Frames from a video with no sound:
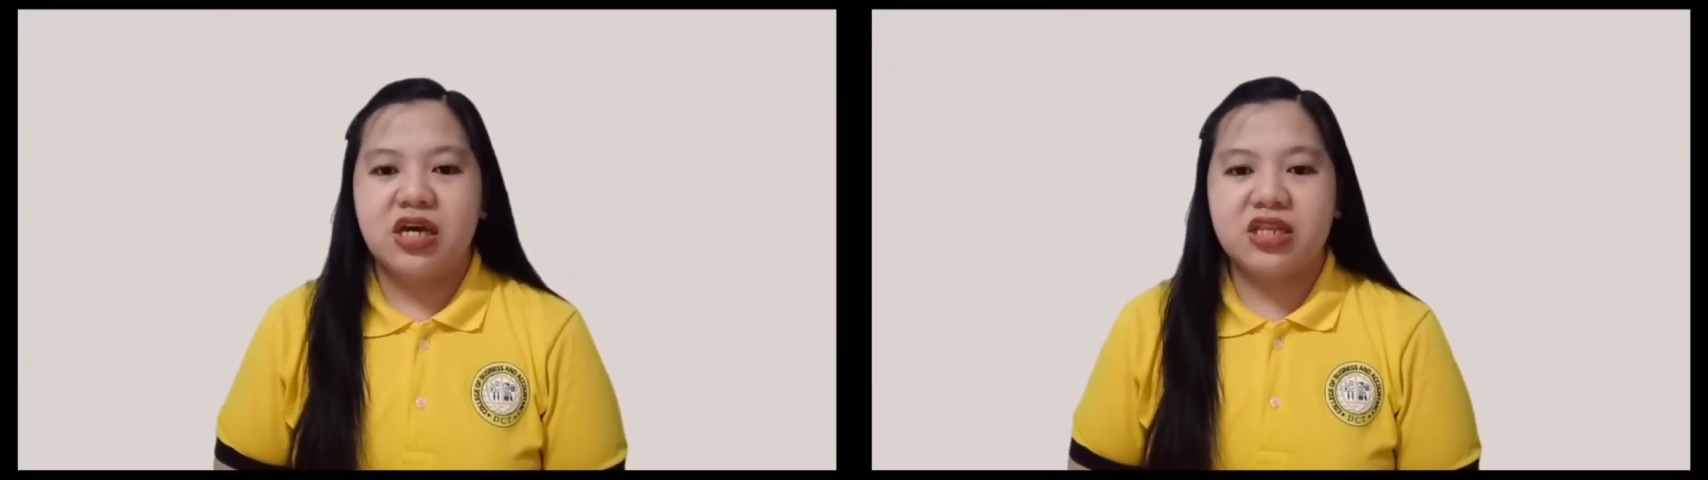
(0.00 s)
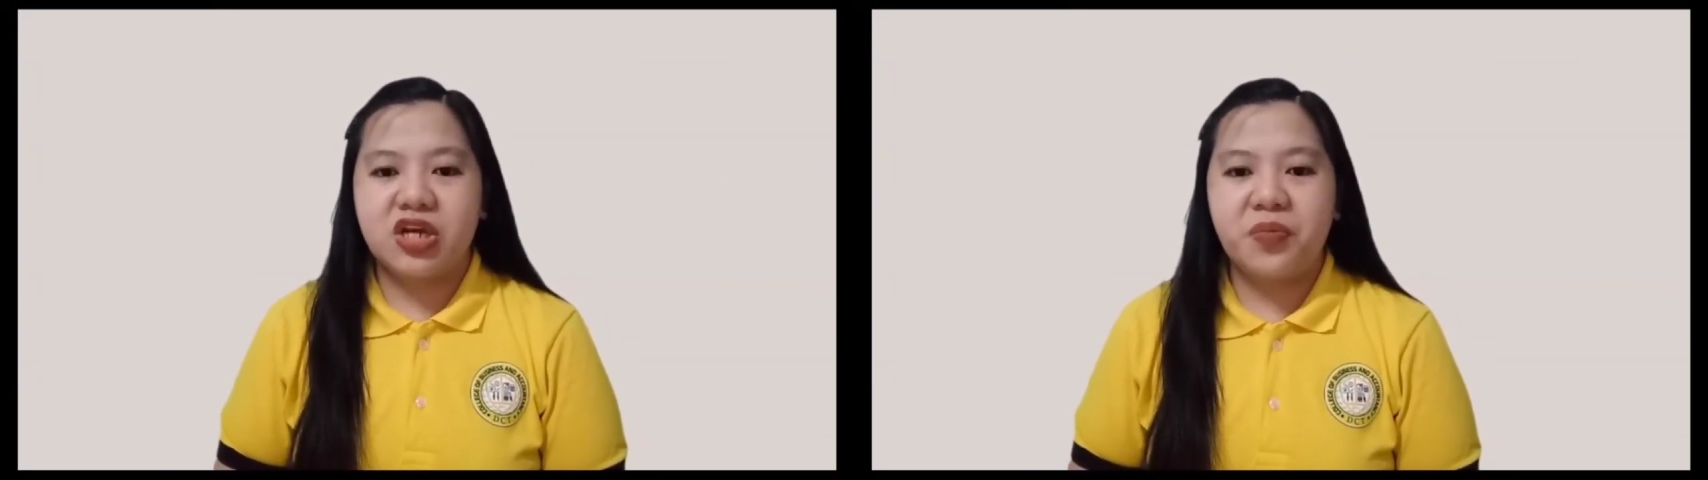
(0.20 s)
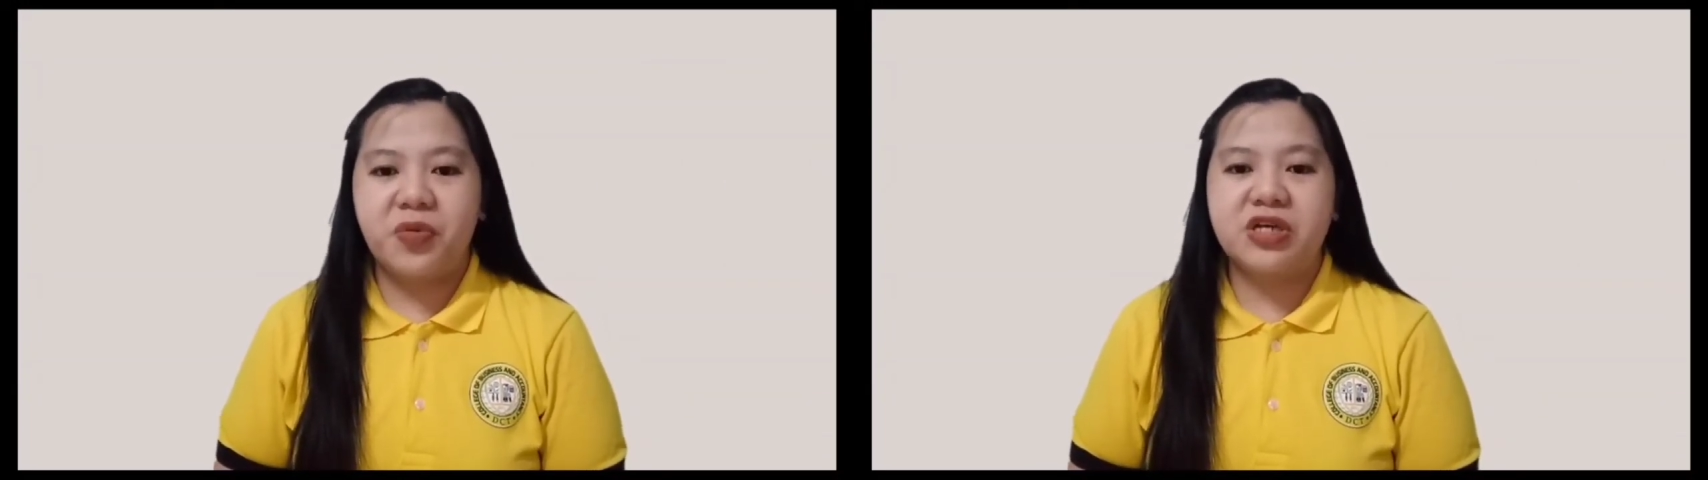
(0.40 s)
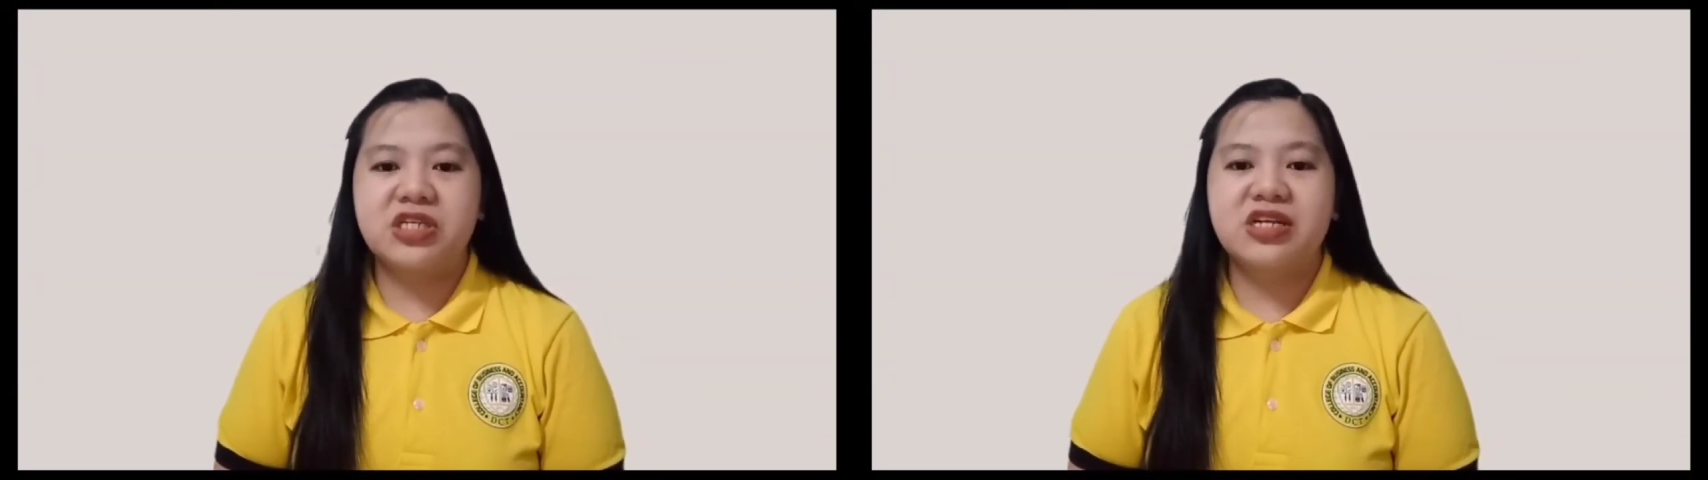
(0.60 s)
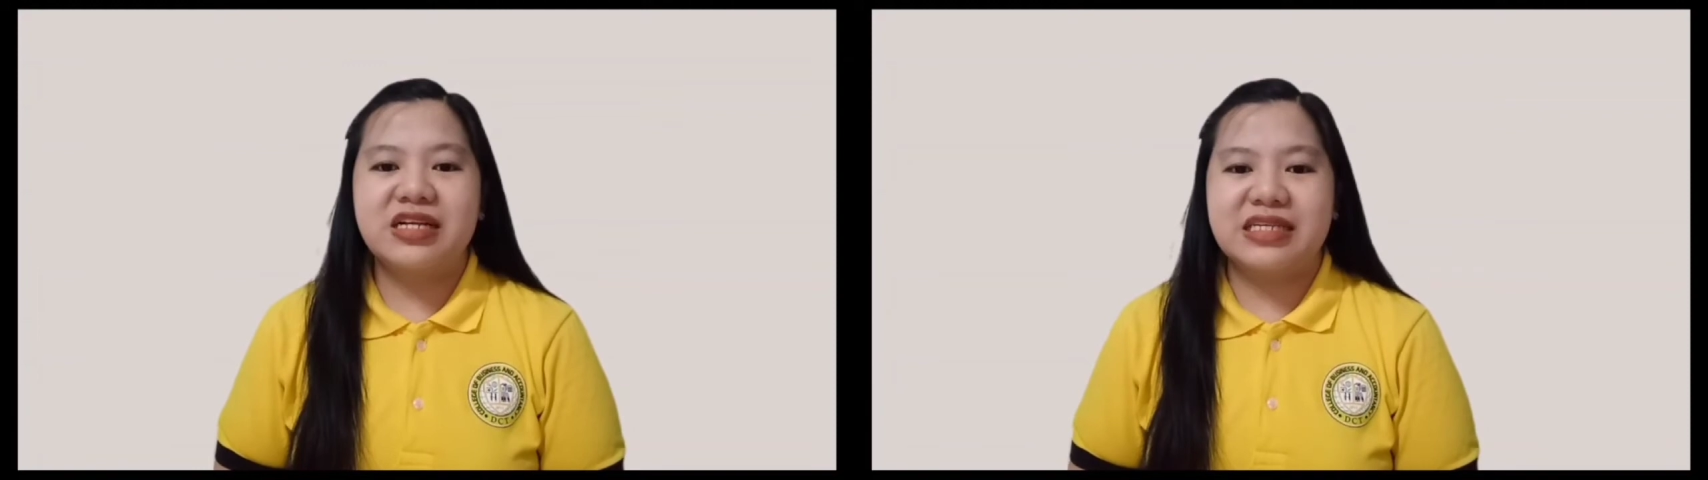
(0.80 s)

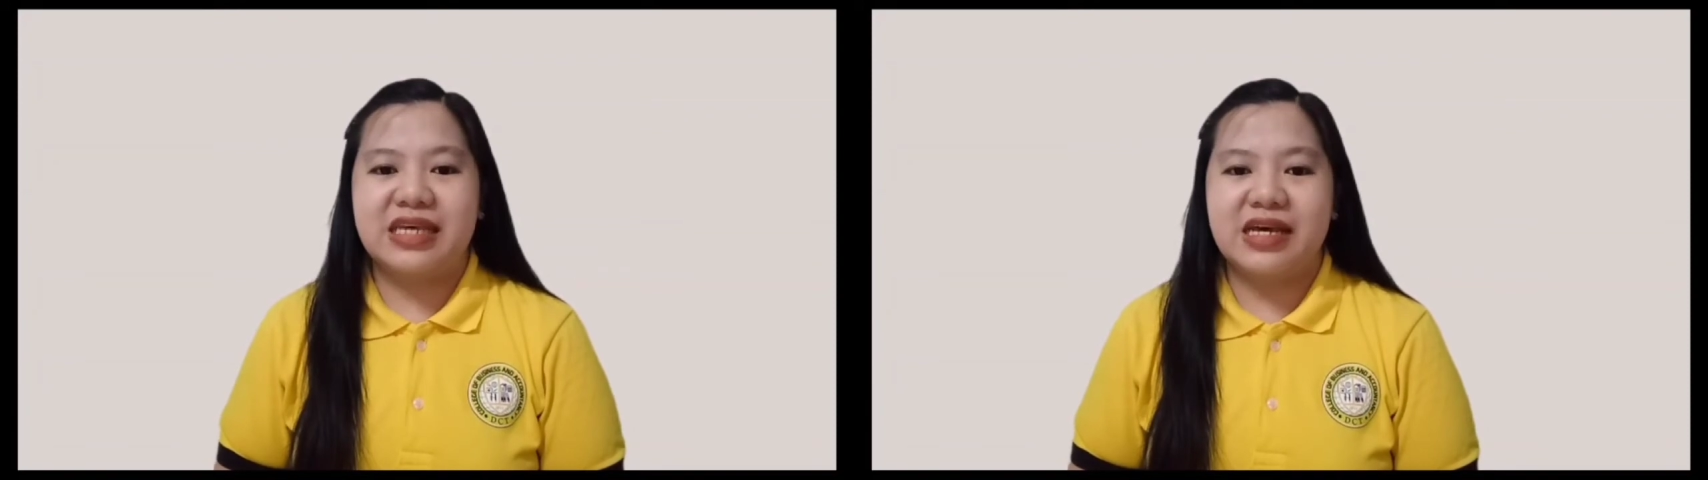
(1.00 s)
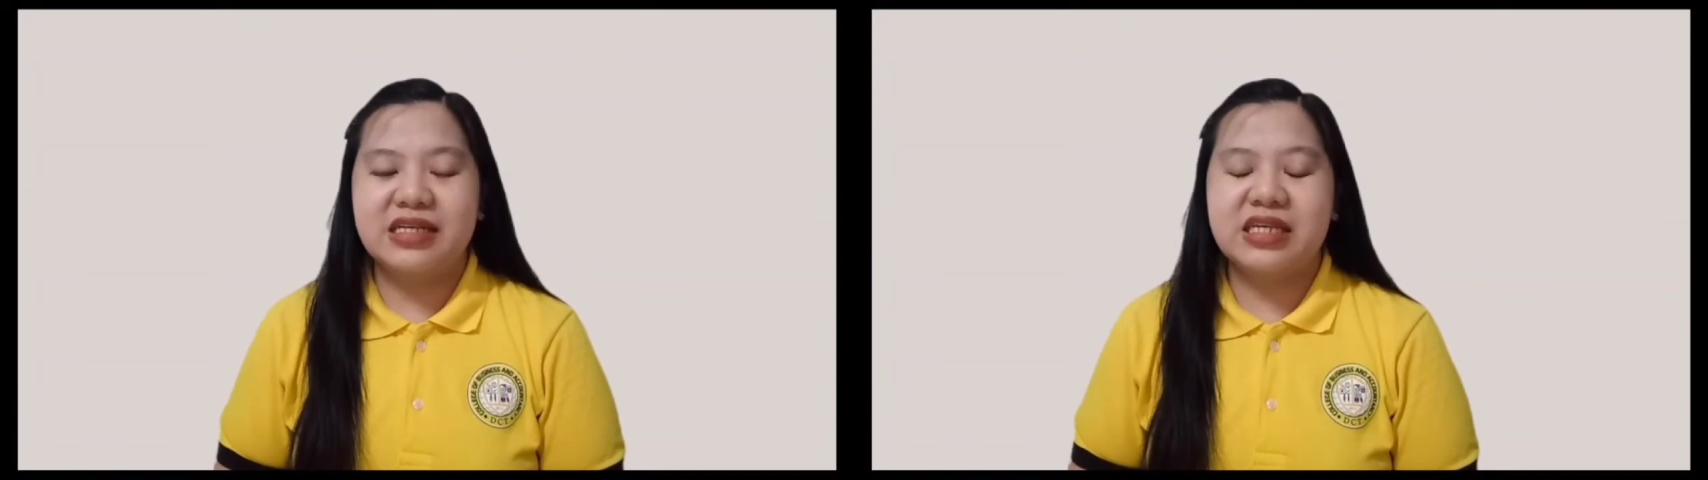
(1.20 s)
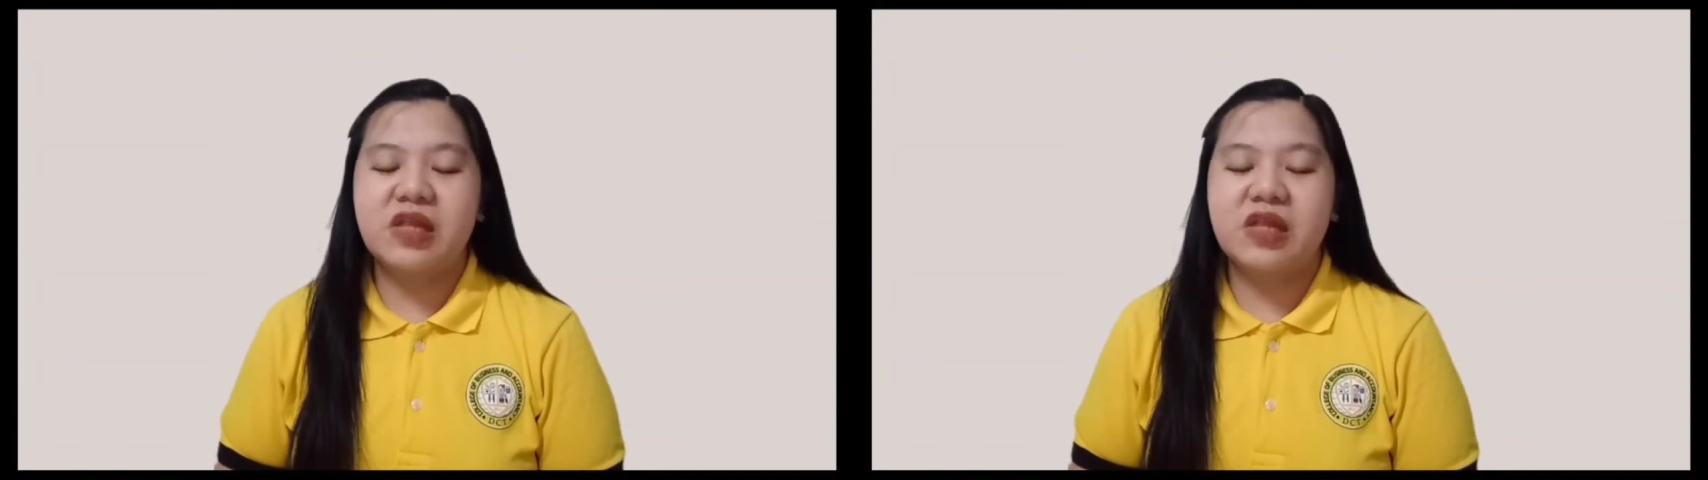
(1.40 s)
interpersonal skills